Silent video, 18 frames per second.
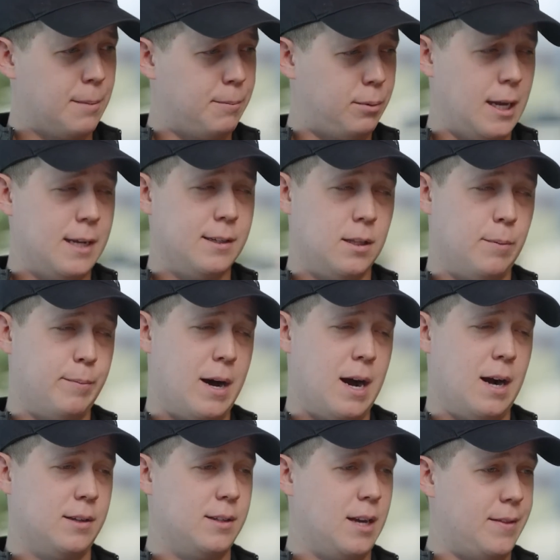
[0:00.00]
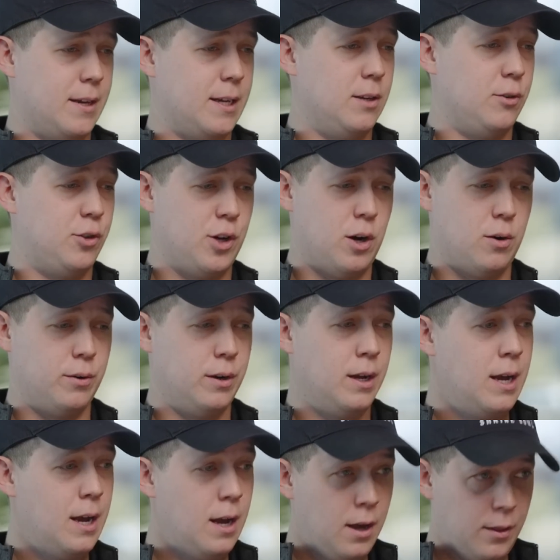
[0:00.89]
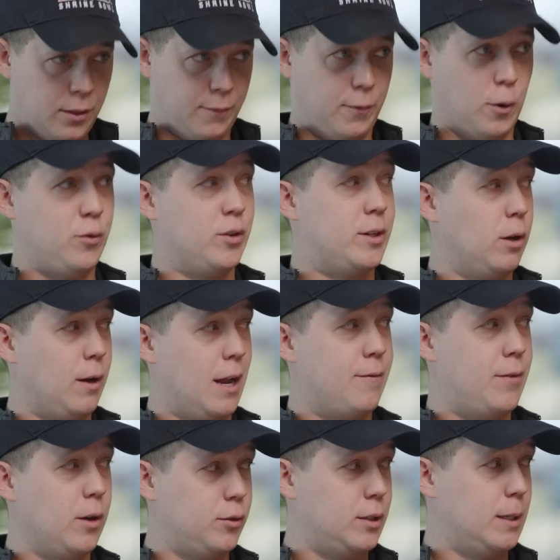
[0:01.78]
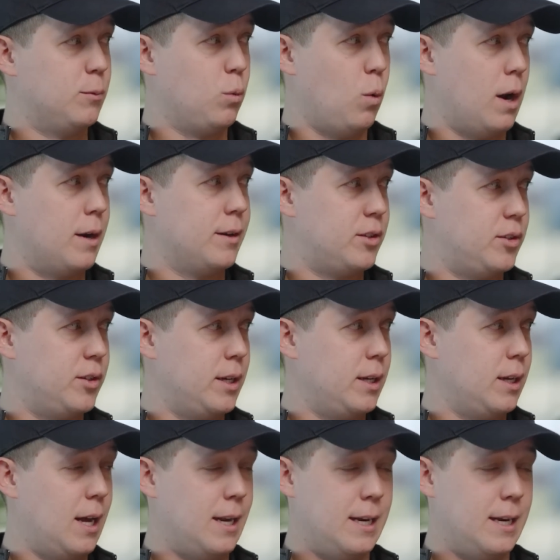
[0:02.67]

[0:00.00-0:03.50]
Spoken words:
plays in the box. I think he's shown the versatility NFL teams wanted to see.